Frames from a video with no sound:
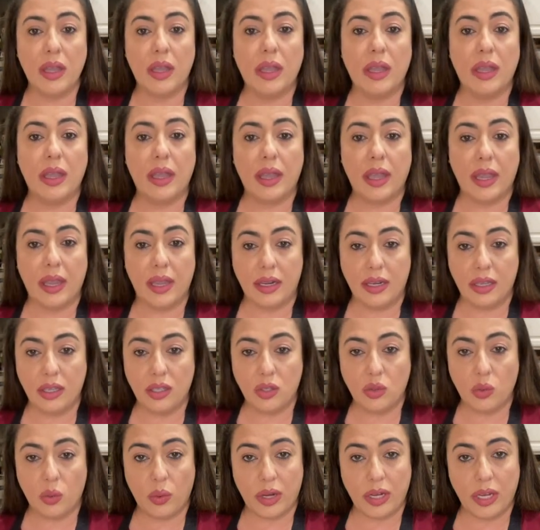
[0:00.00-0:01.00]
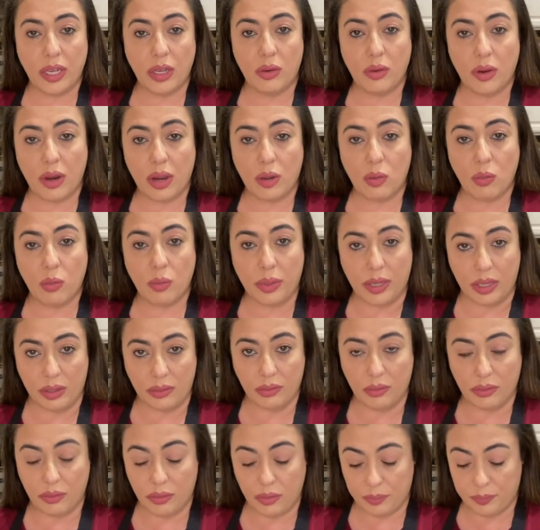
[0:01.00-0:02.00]
80-20 ground beef,
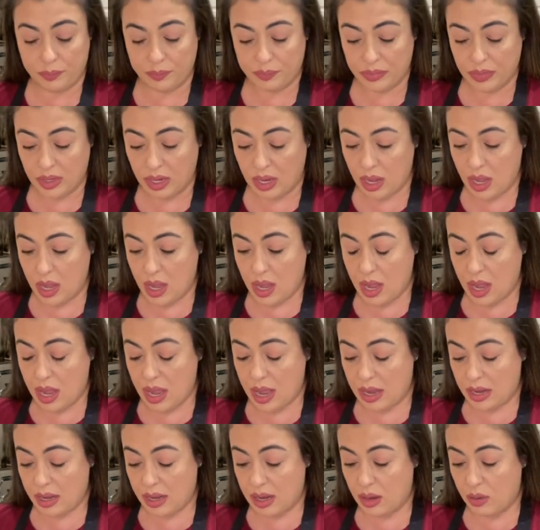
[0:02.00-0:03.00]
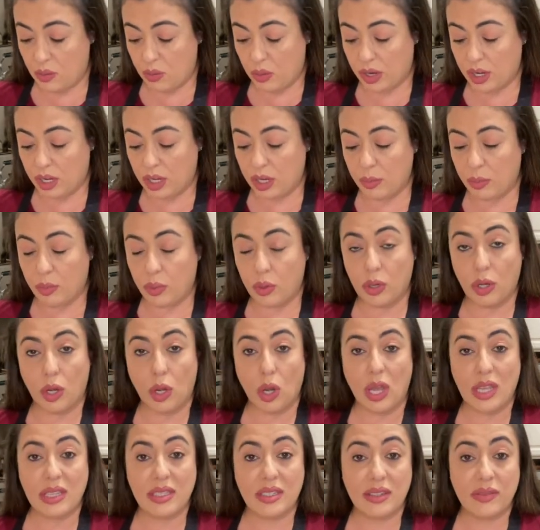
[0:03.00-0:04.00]
and then we're going to put
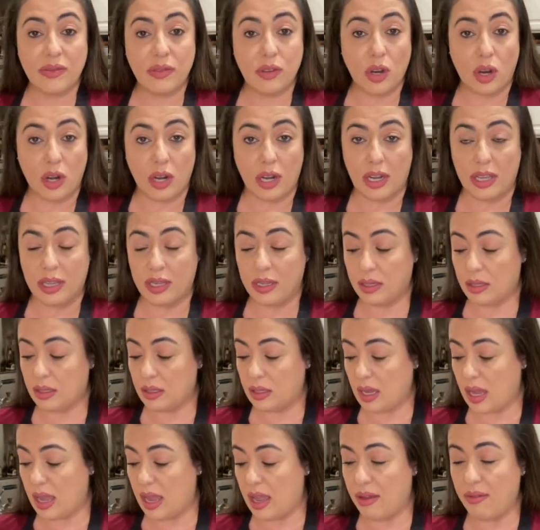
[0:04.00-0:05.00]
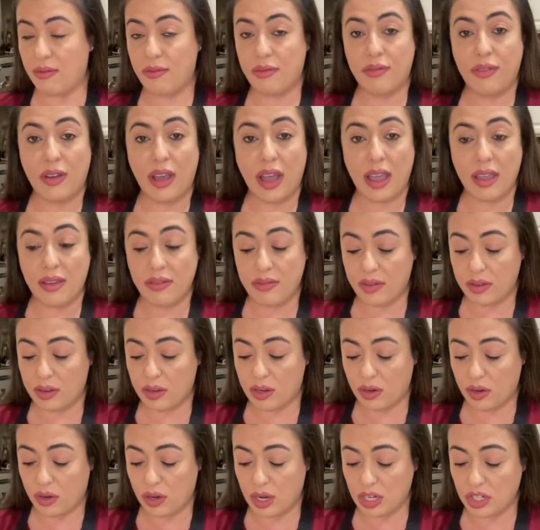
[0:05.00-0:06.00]
lots of garlic. I have 5
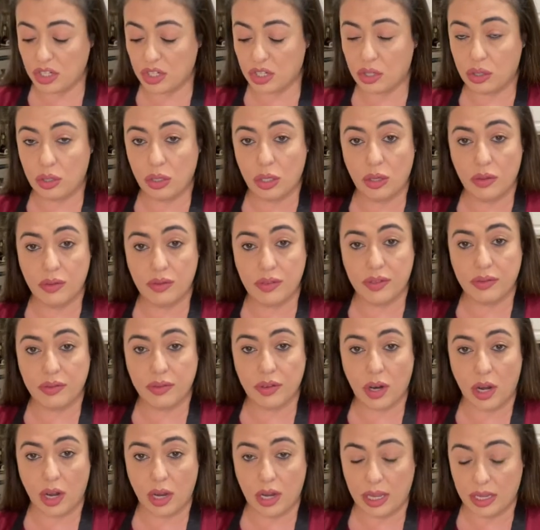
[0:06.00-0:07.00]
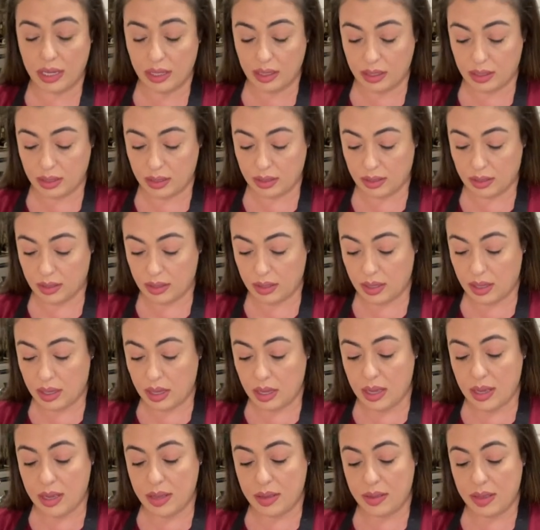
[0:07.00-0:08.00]
crushed cloves of garlic.
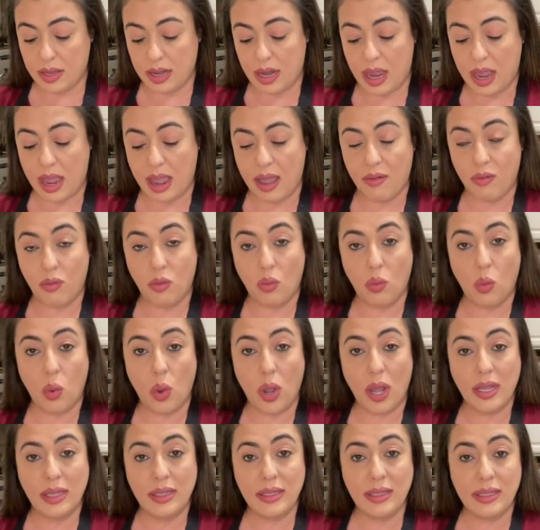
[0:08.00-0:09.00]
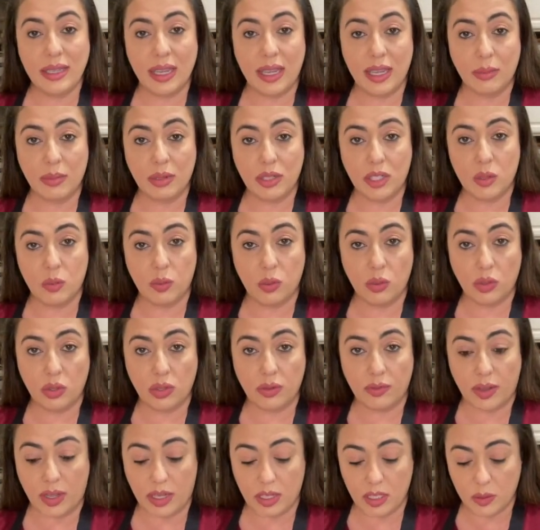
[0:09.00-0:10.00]
Then I have 1 tablespoon of
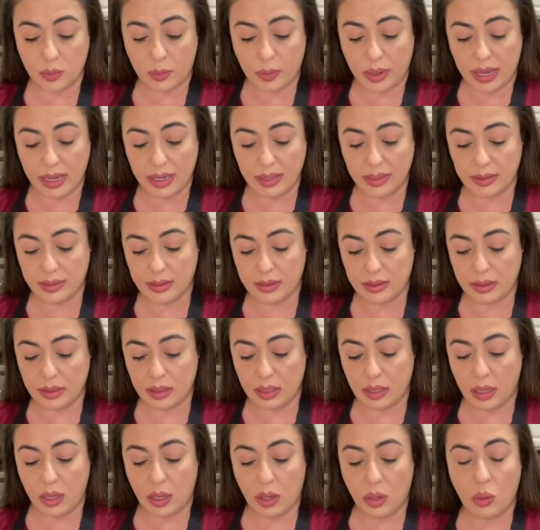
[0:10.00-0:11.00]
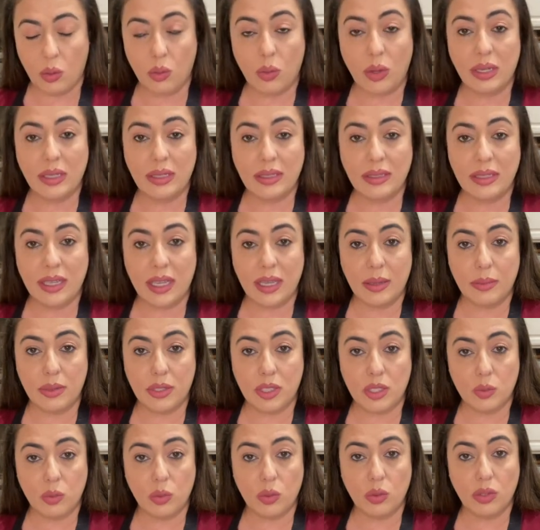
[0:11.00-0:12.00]
allspice, 1
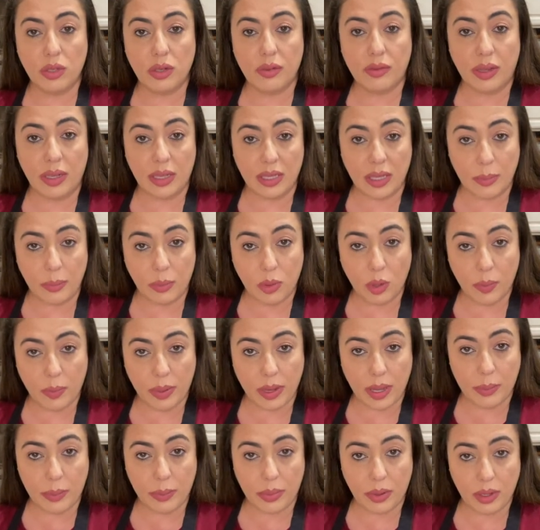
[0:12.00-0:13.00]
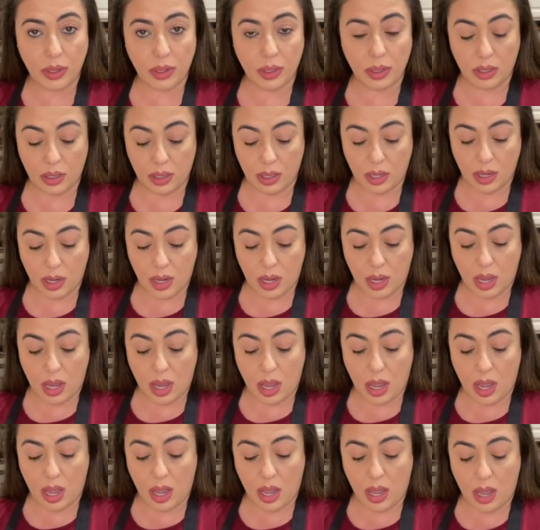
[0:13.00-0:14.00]
tablespoon of Aleppo pepper,
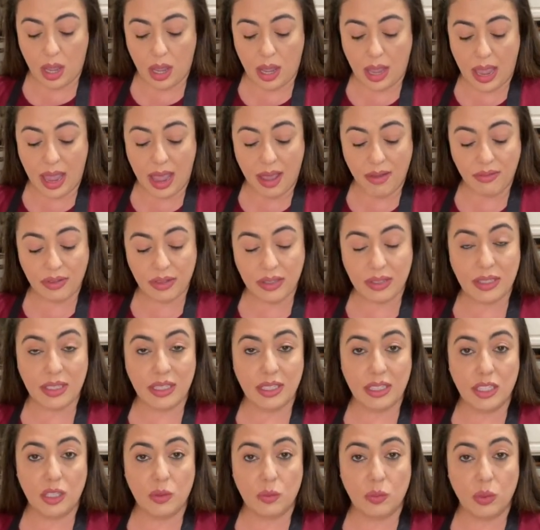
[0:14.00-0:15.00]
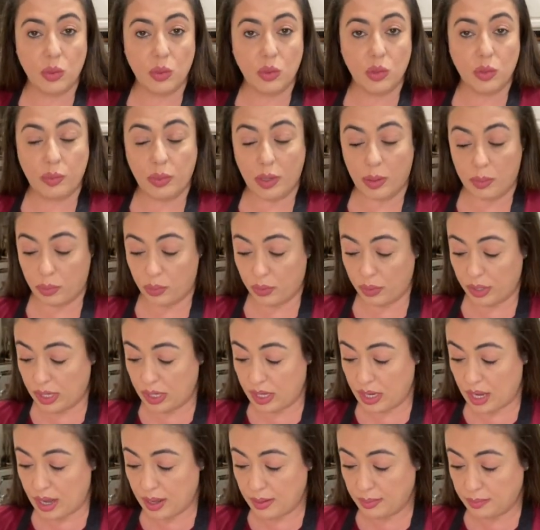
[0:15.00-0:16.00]
half a teaspoon paprika,